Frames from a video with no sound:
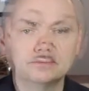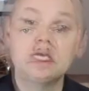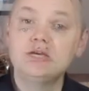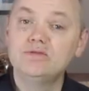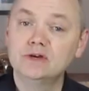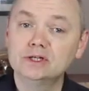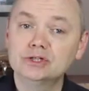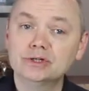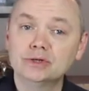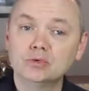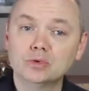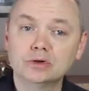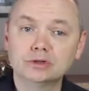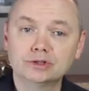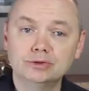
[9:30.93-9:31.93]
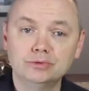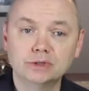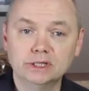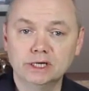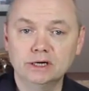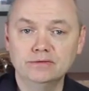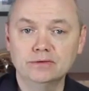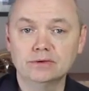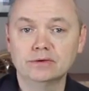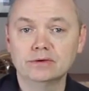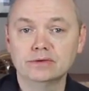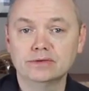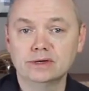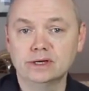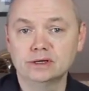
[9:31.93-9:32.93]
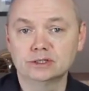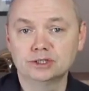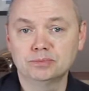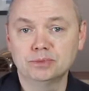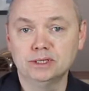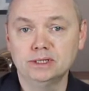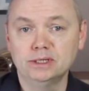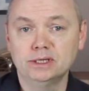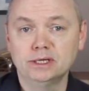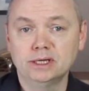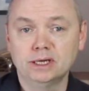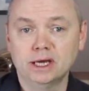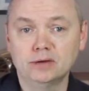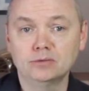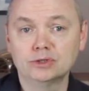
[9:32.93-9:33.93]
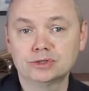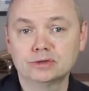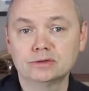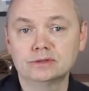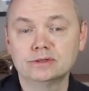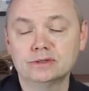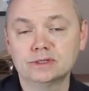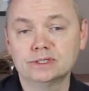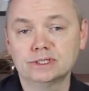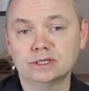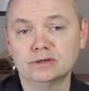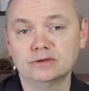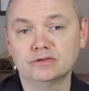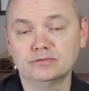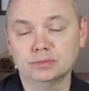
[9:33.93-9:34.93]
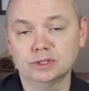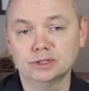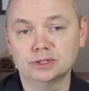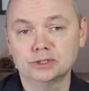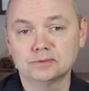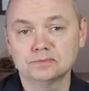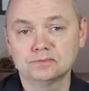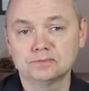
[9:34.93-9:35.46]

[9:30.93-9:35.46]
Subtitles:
Eventually work to recover the air speed and return to the center of pitch.